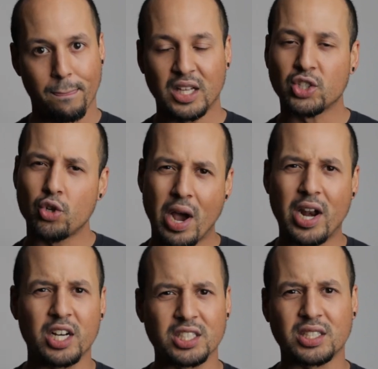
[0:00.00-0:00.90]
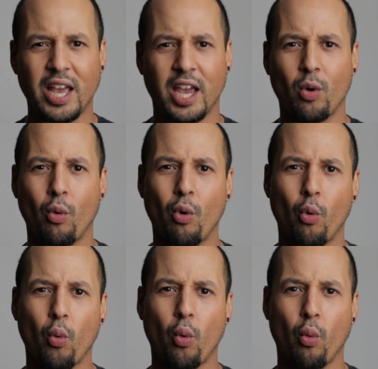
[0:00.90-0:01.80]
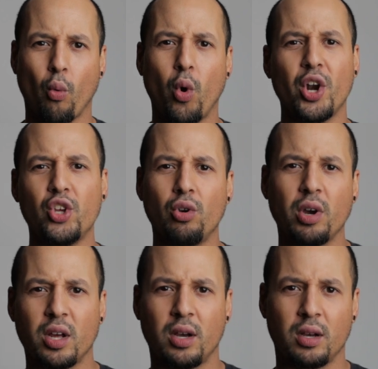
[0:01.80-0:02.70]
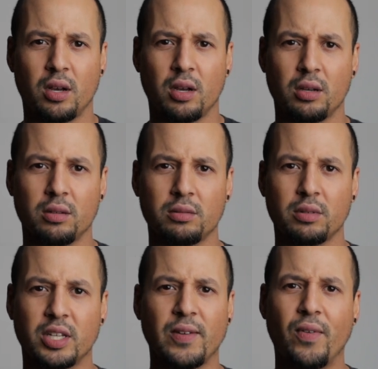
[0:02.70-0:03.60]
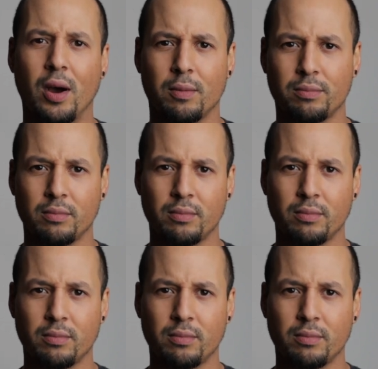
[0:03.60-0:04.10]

So you got to understand, what are you going to give up?